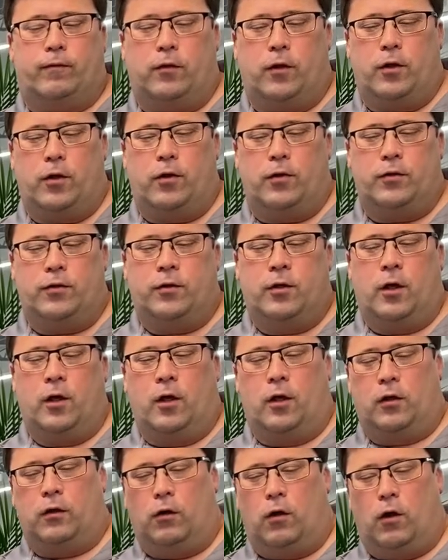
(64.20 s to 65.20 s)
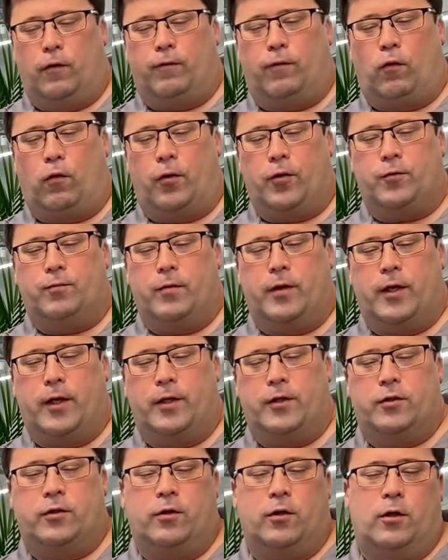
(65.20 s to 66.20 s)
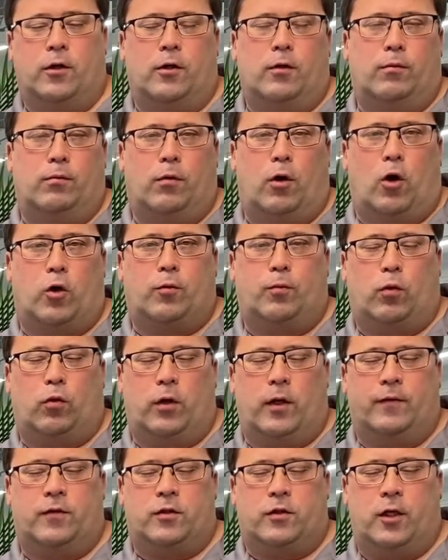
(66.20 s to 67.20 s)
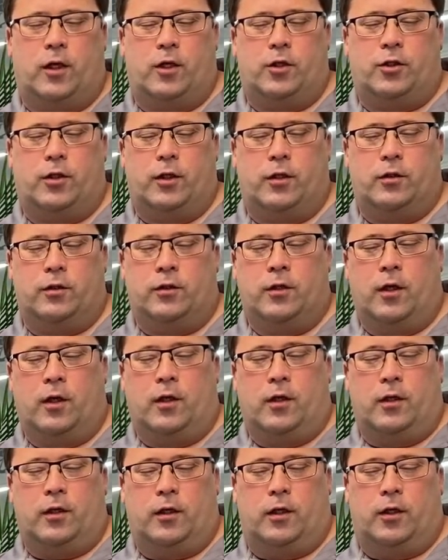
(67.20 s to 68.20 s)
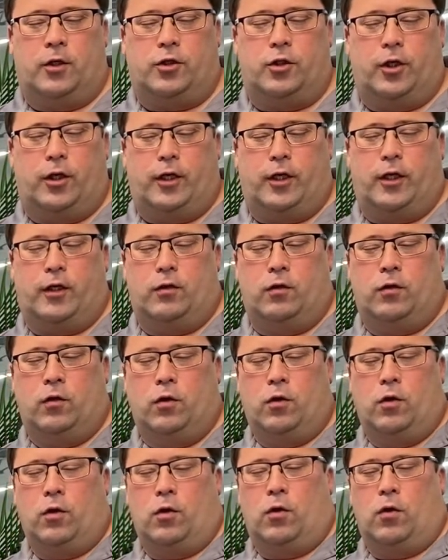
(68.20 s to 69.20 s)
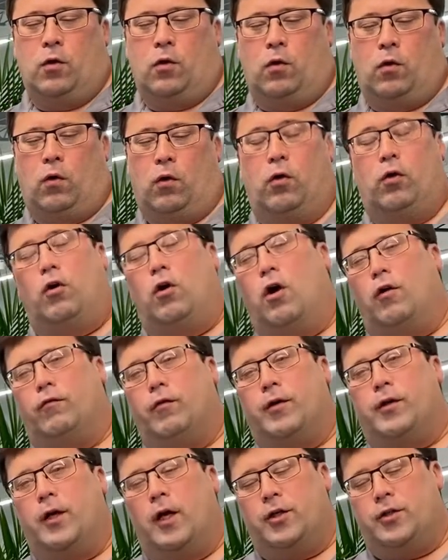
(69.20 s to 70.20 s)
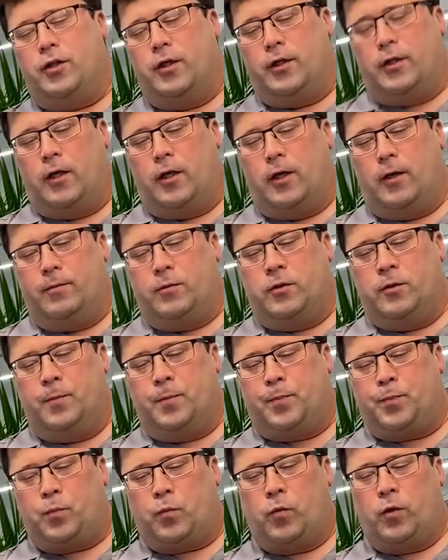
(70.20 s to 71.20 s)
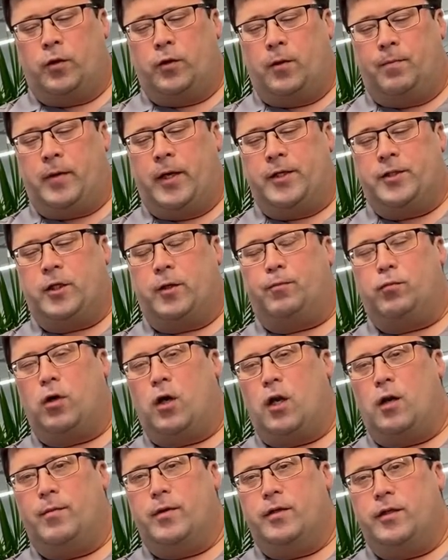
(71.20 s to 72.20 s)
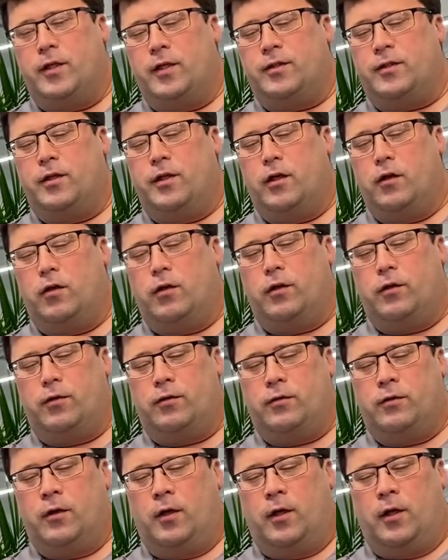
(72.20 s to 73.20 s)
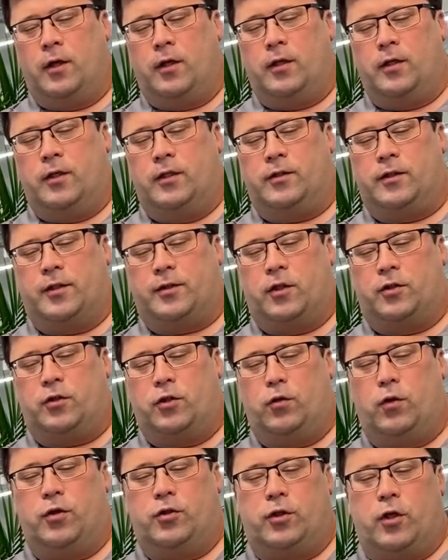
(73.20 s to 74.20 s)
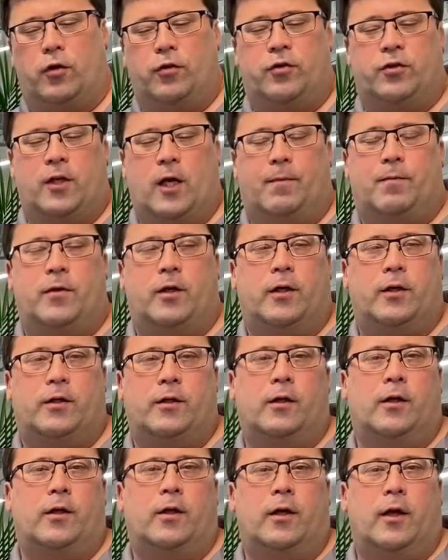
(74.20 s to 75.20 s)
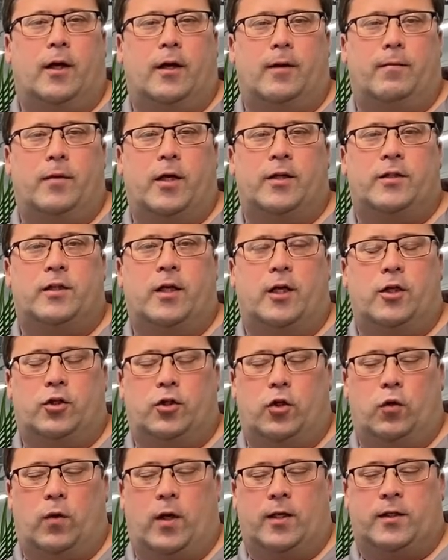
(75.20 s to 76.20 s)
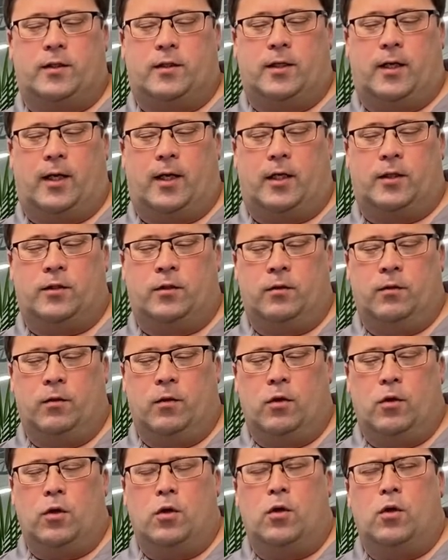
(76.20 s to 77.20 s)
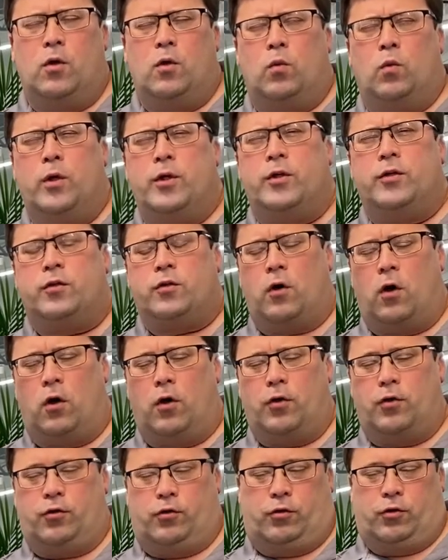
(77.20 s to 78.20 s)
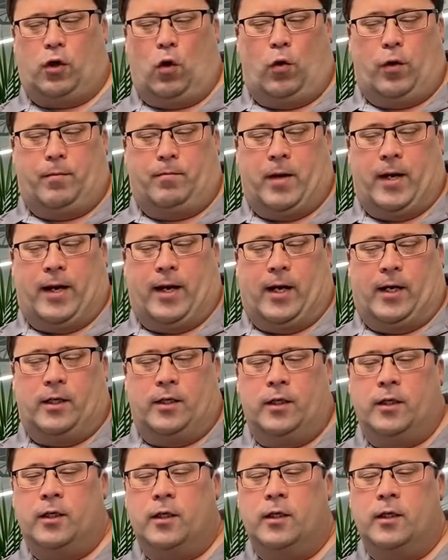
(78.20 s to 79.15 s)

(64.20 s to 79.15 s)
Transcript: flows, long force mains, multiple lift stations, in a chain or longer retention times. The basic problem in these scenarios is that the sewage goes septic and emits H2S gas. We just call it going bad.